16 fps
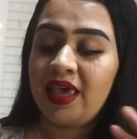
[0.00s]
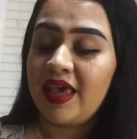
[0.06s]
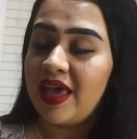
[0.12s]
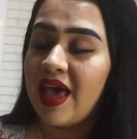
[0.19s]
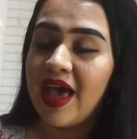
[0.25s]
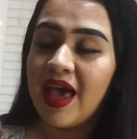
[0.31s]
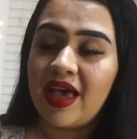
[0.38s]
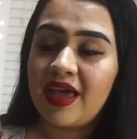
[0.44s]

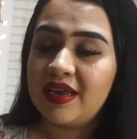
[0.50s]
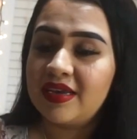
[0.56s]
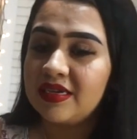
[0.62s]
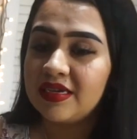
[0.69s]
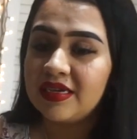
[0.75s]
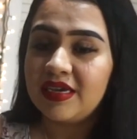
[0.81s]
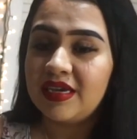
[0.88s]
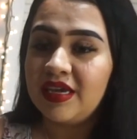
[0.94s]
and
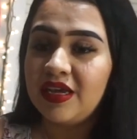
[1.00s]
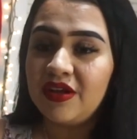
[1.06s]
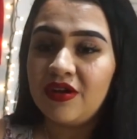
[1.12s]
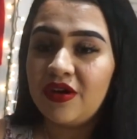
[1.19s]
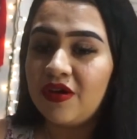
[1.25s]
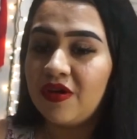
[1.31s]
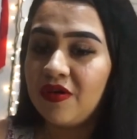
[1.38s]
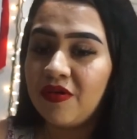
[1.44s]
you
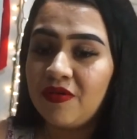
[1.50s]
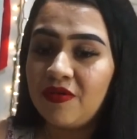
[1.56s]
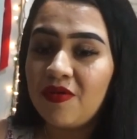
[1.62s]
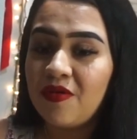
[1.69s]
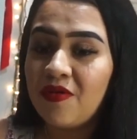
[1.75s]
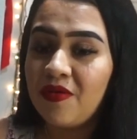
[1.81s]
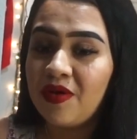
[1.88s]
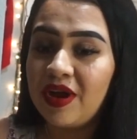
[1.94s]
know,
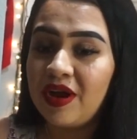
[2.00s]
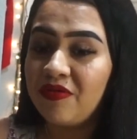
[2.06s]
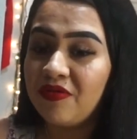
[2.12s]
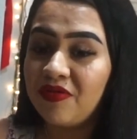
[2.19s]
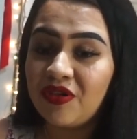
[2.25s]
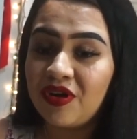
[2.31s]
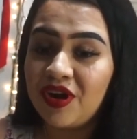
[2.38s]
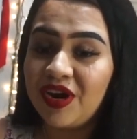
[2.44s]
when I
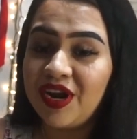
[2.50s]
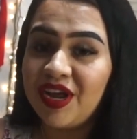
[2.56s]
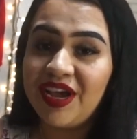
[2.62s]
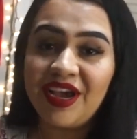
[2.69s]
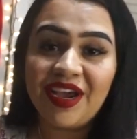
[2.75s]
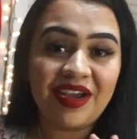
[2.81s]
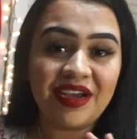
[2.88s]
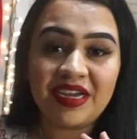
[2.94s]
was
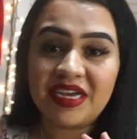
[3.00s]
learning,